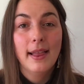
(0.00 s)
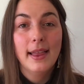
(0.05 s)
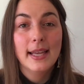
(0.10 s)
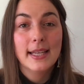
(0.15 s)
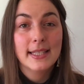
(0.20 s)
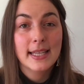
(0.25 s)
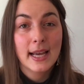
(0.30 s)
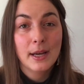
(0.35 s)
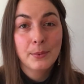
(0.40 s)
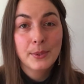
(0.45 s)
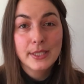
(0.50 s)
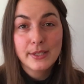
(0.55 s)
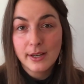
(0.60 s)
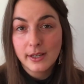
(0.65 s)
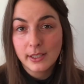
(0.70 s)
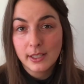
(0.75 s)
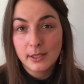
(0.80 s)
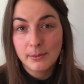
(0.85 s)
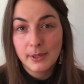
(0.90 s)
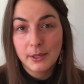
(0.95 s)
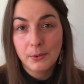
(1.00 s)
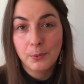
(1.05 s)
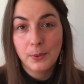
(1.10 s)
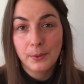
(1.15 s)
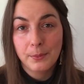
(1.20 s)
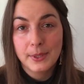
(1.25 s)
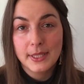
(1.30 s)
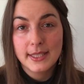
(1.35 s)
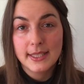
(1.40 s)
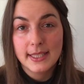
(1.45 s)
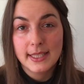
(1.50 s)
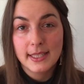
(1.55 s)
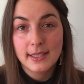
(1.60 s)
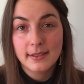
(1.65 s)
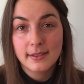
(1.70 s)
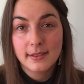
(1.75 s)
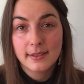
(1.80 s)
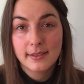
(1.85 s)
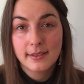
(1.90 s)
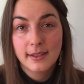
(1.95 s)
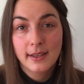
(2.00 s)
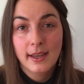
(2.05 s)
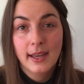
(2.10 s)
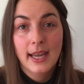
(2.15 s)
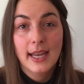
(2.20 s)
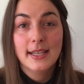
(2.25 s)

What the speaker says: it's how we document what we see. And